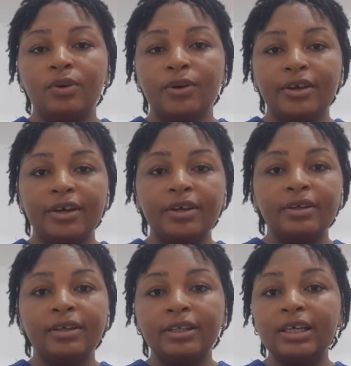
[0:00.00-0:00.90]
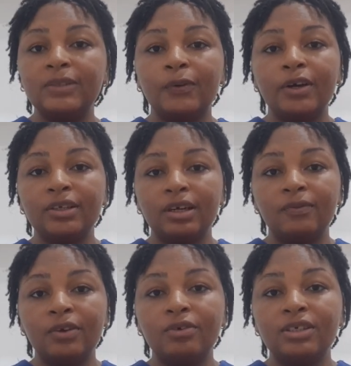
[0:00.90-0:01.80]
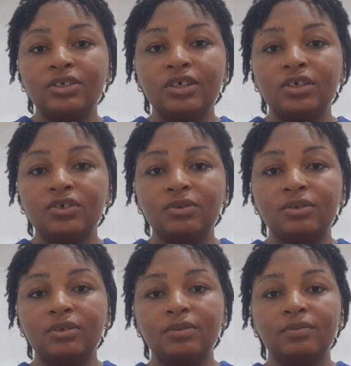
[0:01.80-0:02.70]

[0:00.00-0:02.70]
Okay, that's for intravenous injections.